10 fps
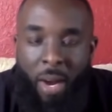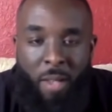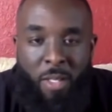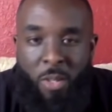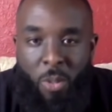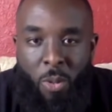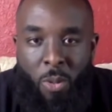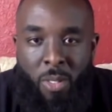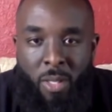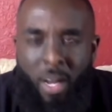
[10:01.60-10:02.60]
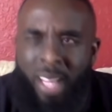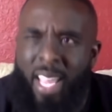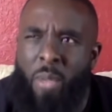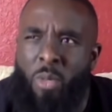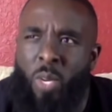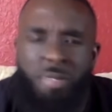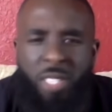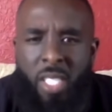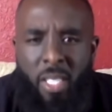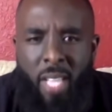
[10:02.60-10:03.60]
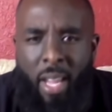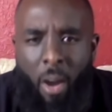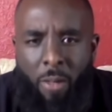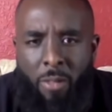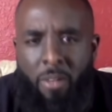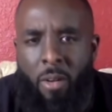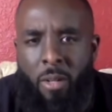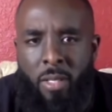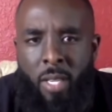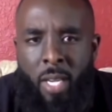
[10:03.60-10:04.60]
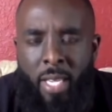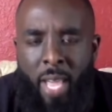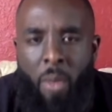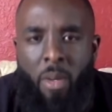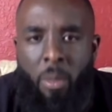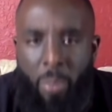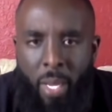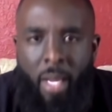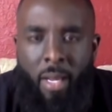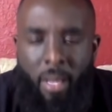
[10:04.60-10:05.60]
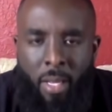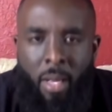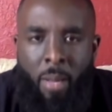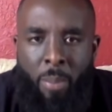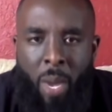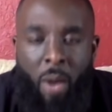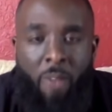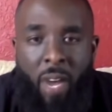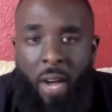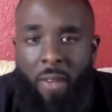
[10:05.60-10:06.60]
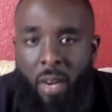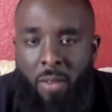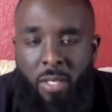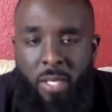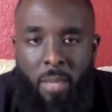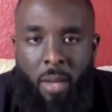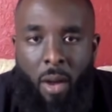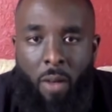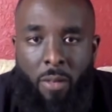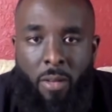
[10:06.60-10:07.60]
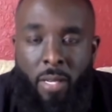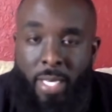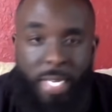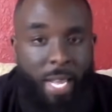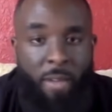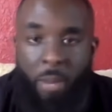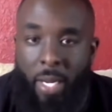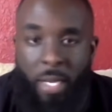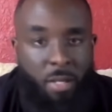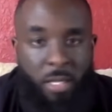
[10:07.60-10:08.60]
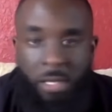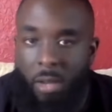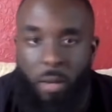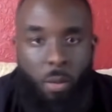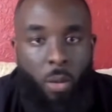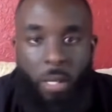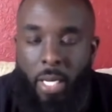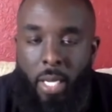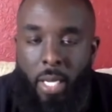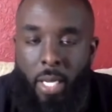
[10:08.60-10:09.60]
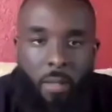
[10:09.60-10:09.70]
schools. I think it was West Virginia. They offered first. They were the big Power 5 conference team to offer. Then everybody else just started rolling in.